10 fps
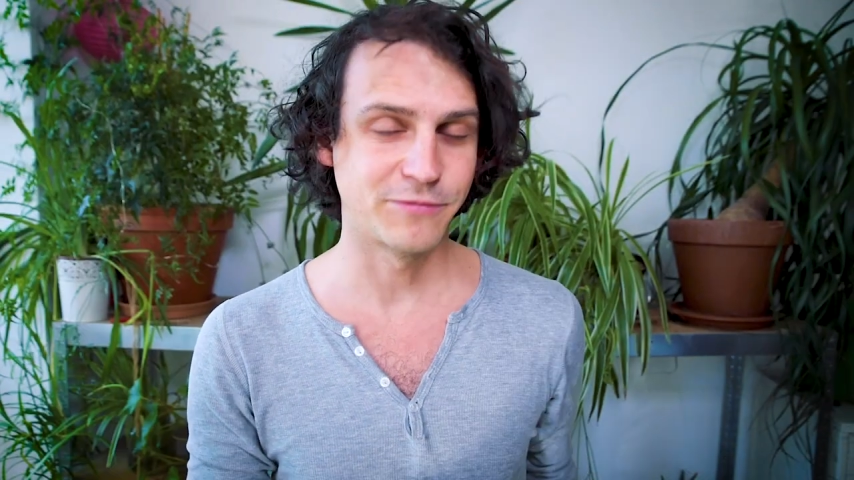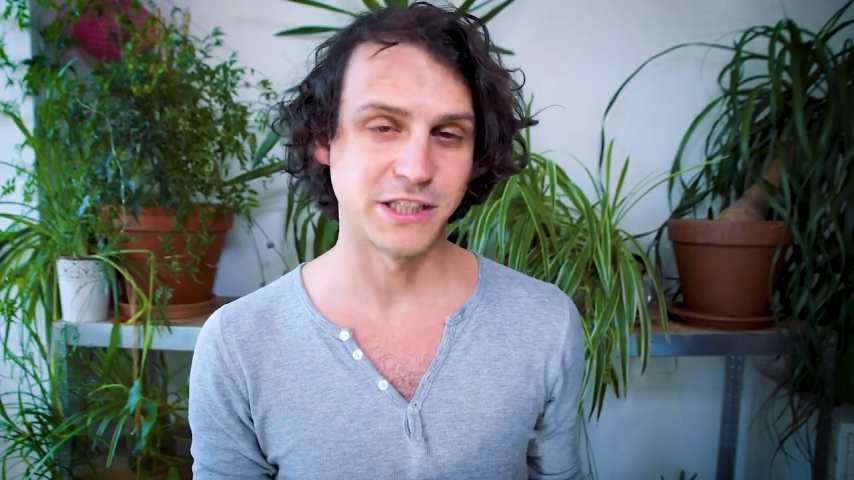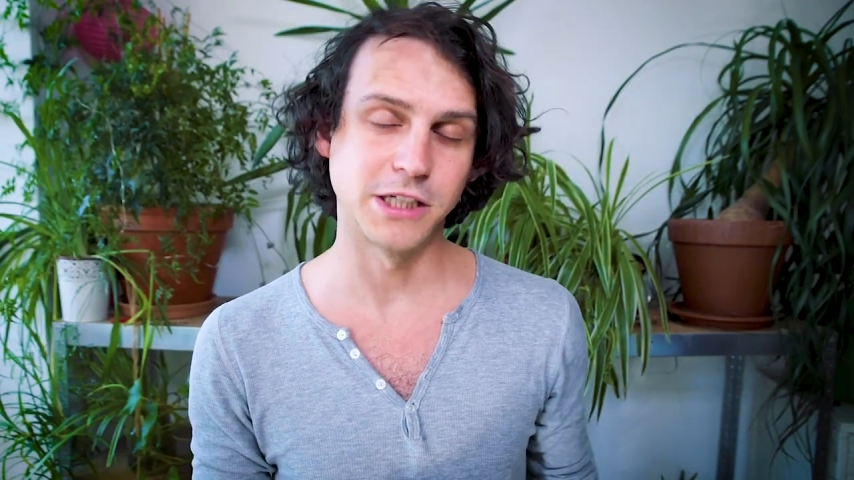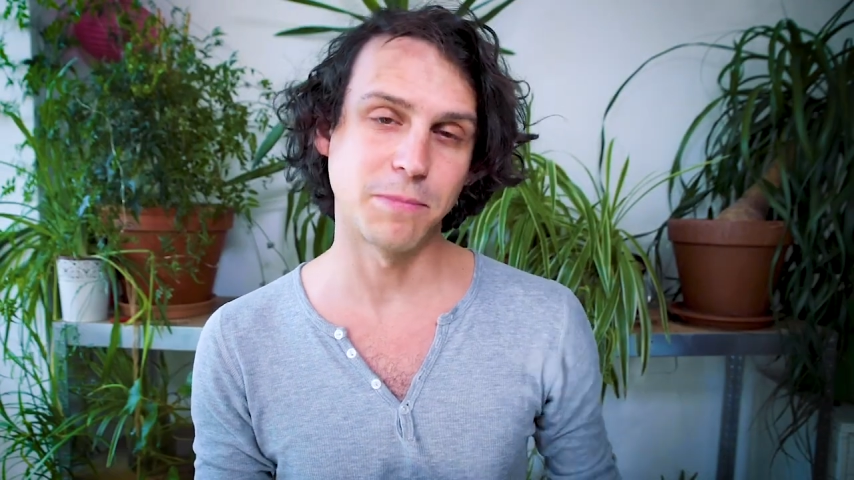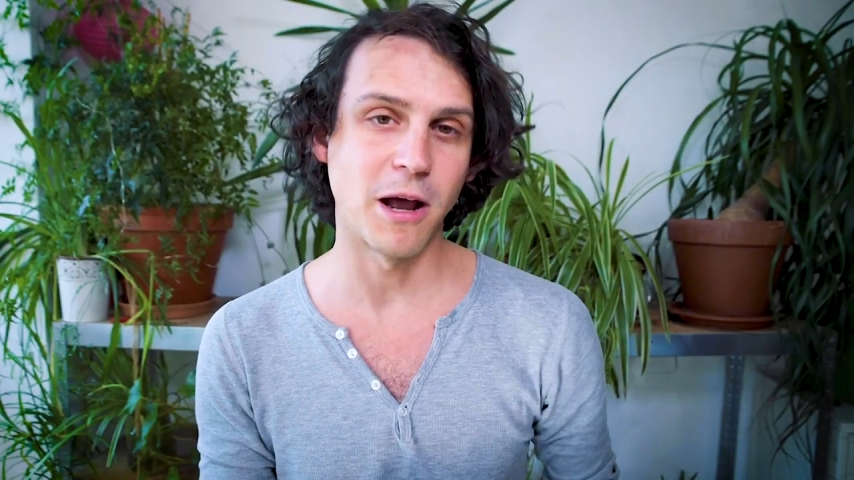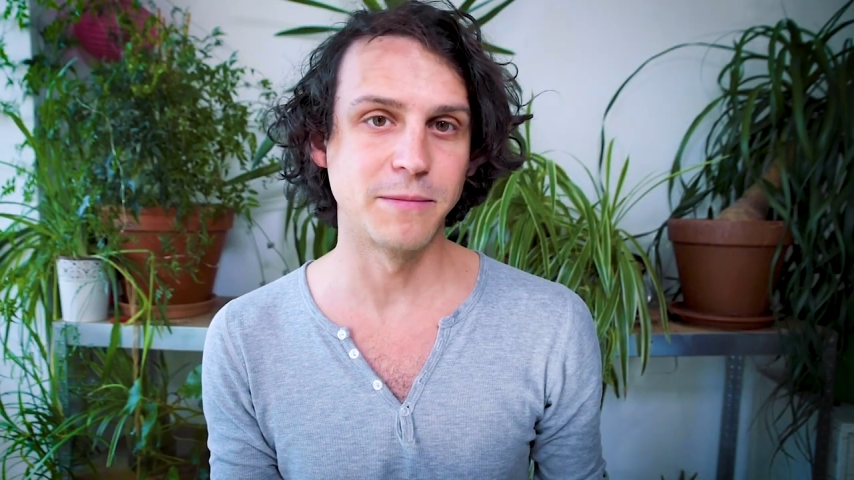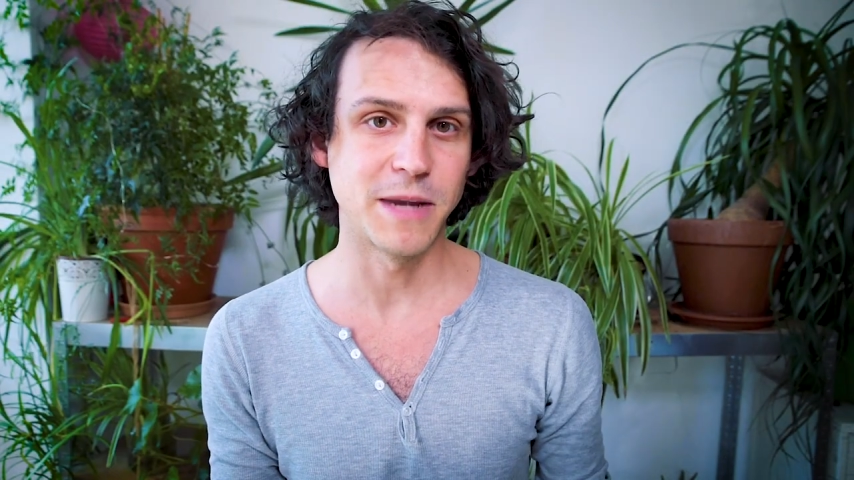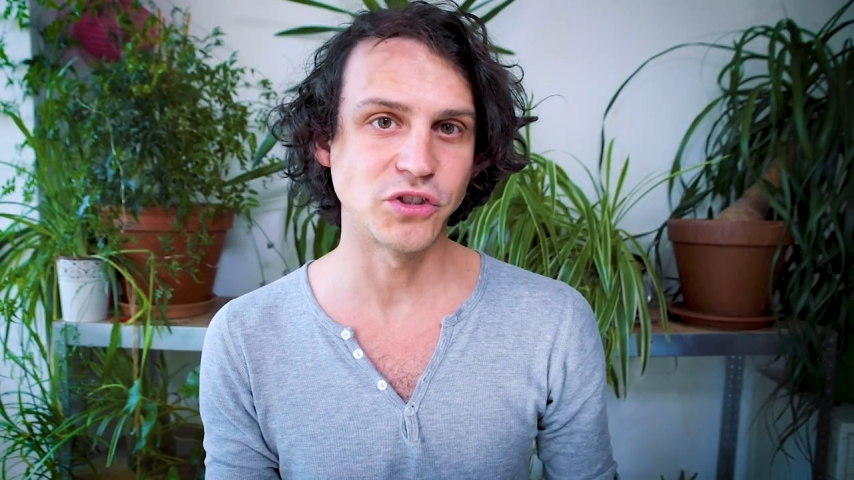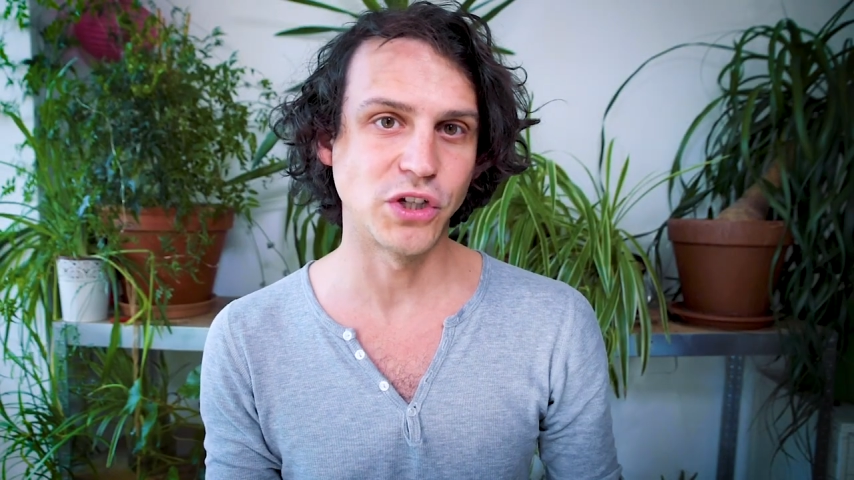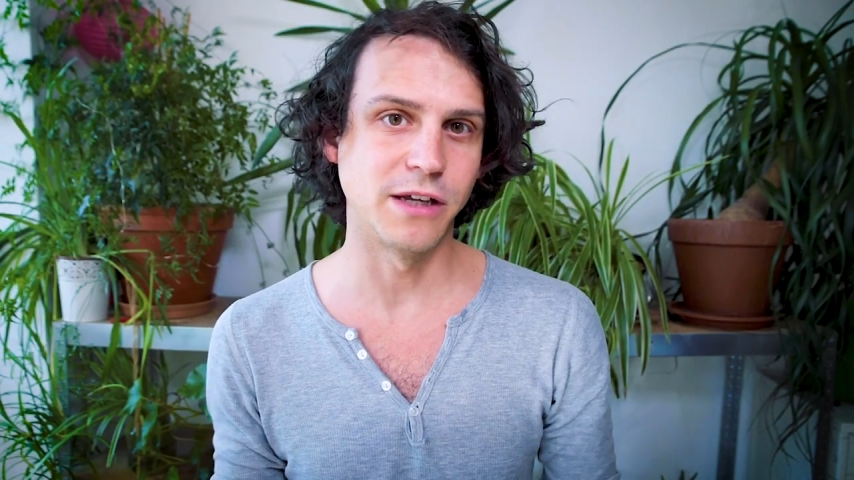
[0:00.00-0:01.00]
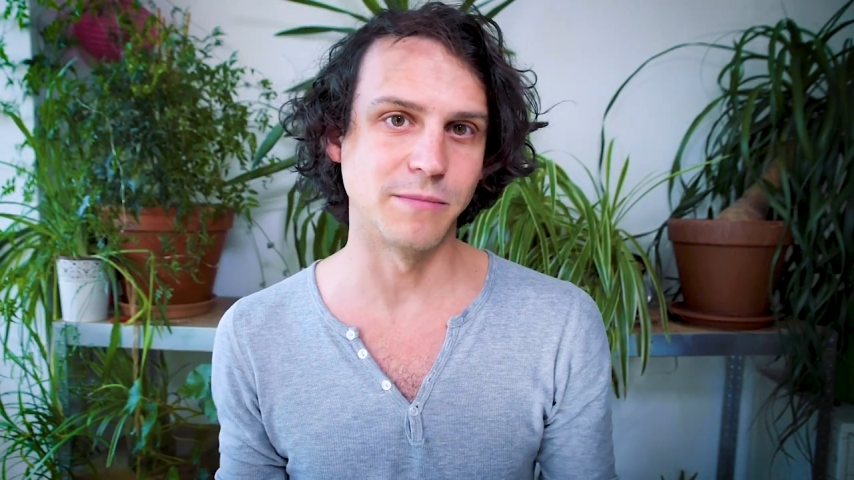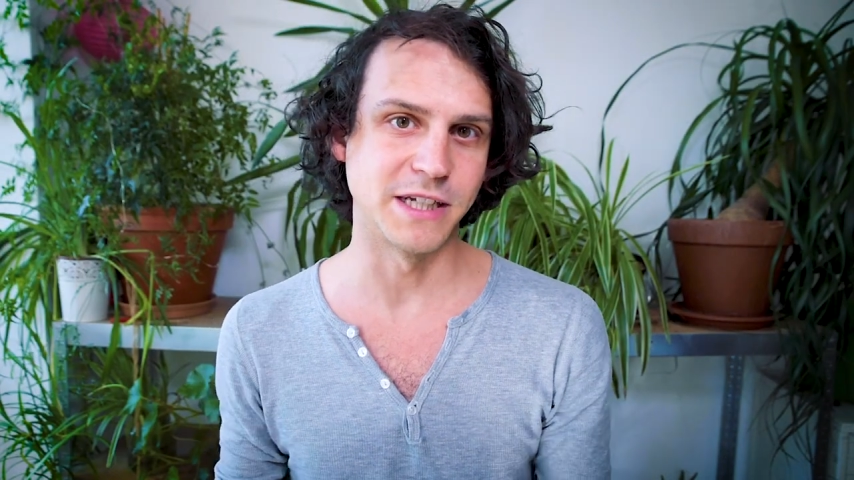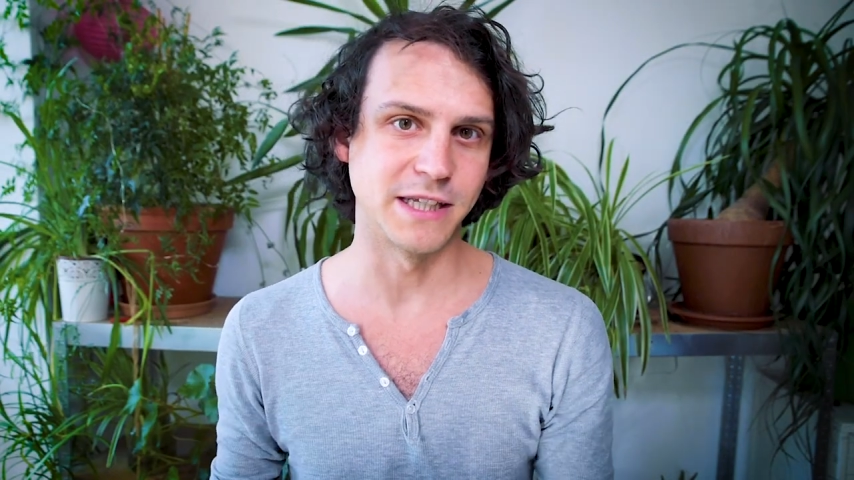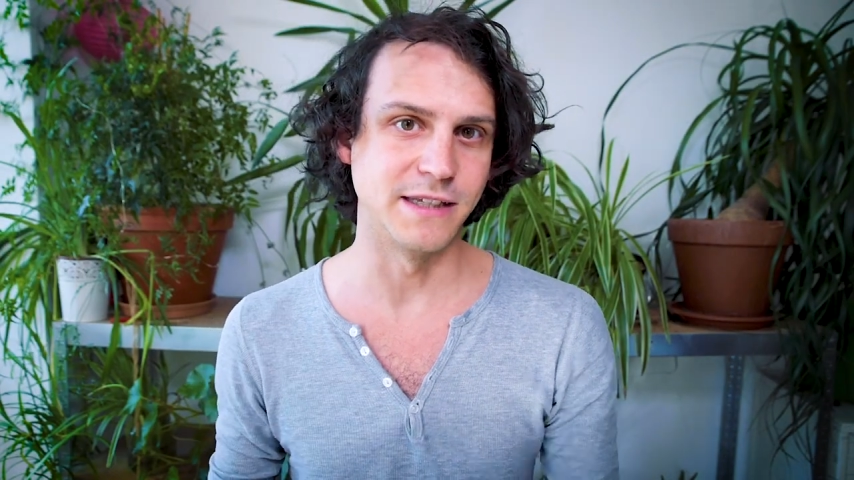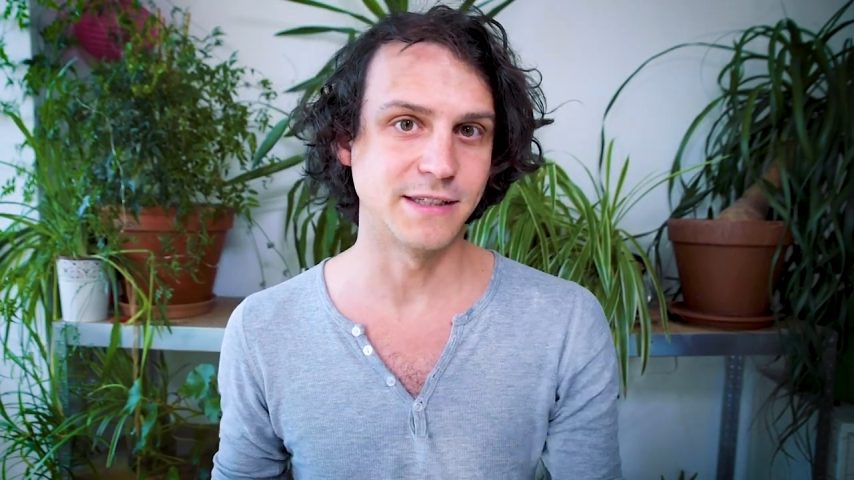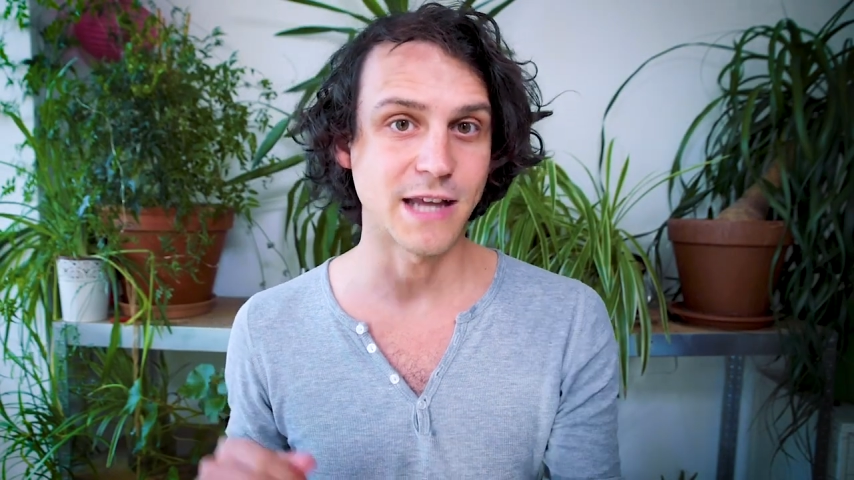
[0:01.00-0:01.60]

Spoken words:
British parliamentary committees